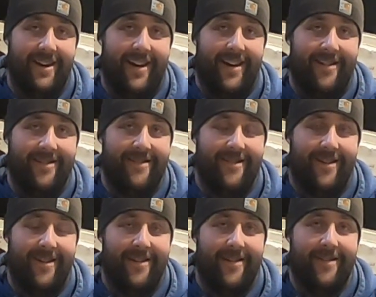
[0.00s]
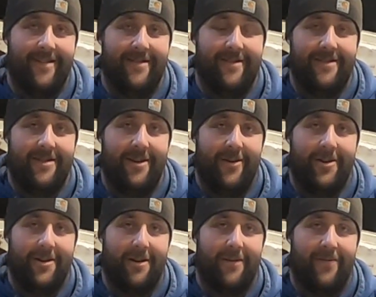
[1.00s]
yeah, you know,
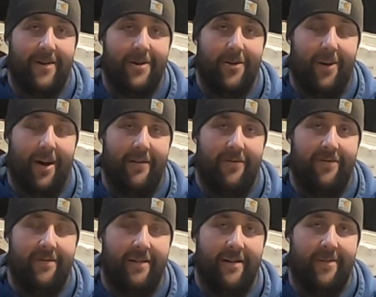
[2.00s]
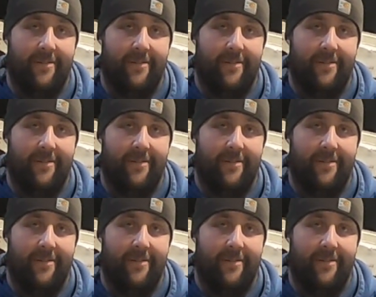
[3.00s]
your girlfriend, your wife,